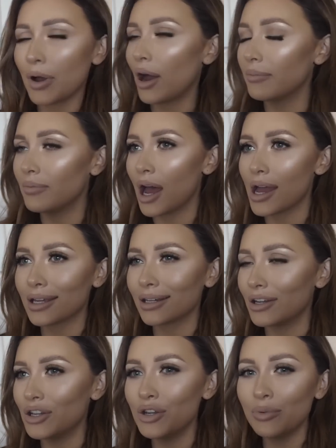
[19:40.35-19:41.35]
I'm like
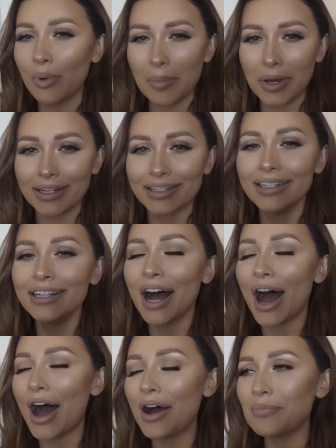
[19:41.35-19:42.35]
a new woman.
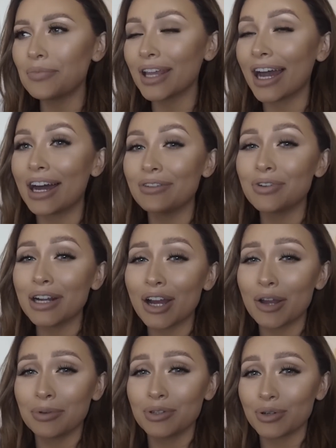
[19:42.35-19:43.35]
Yeah, I really
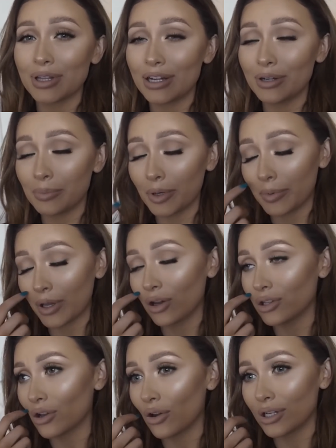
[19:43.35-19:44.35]
hope you enjoy the lookbook
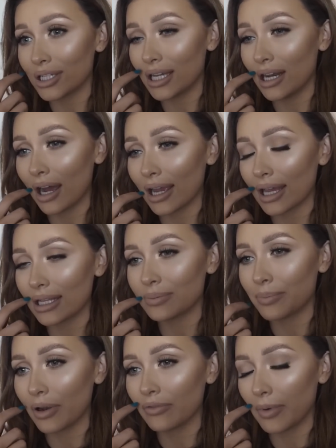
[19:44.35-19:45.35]
because honestly, like,
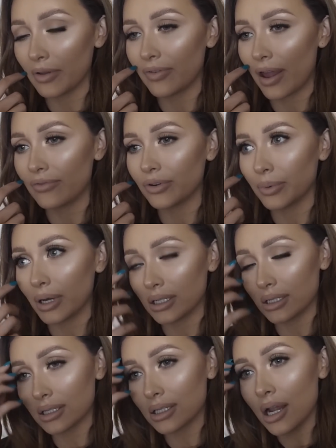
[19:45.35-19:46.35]
it's one of my favourite
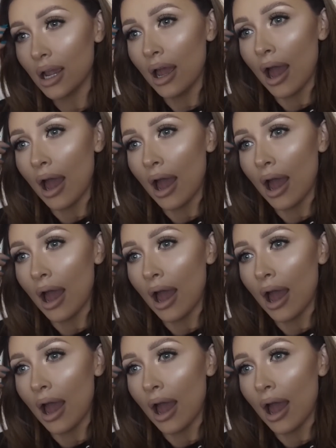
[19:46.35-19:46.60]
ones.